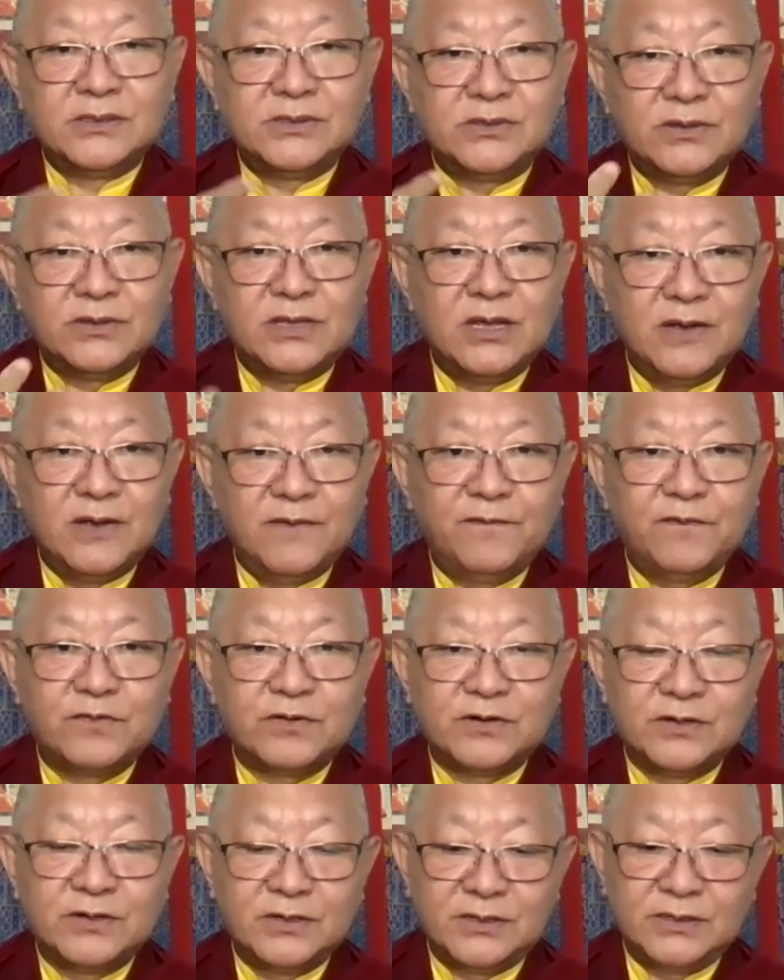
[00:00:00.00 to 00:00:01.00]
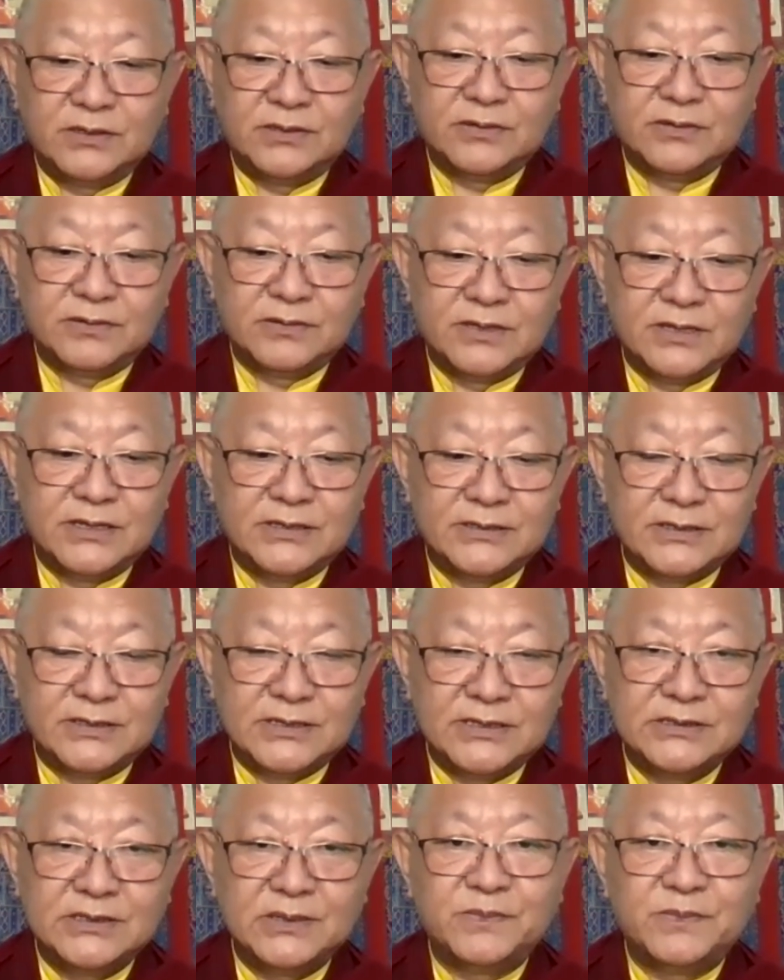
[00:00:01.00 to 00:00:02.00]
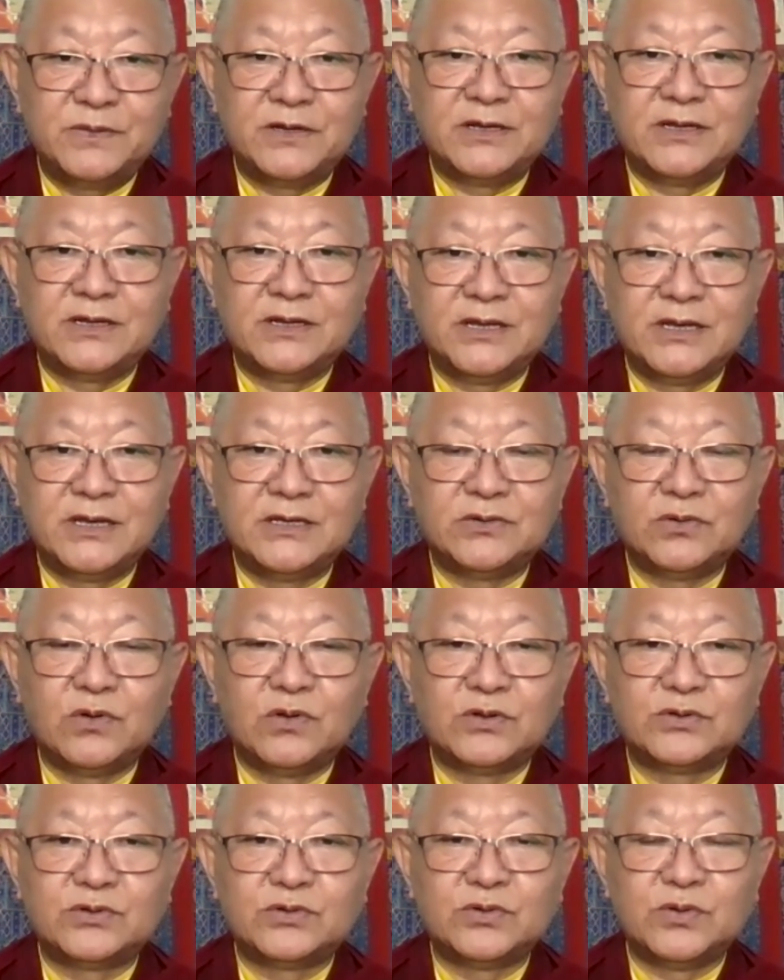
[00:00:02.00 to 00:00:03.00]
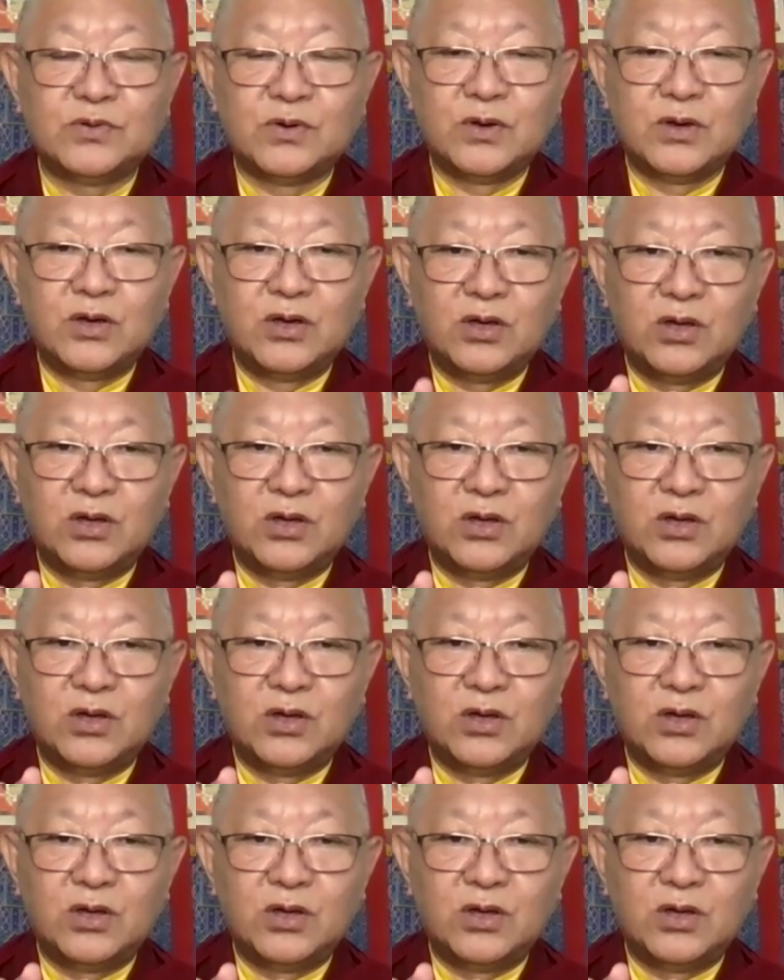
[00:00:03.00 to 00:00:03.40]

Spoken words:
So therefore, this discipline is also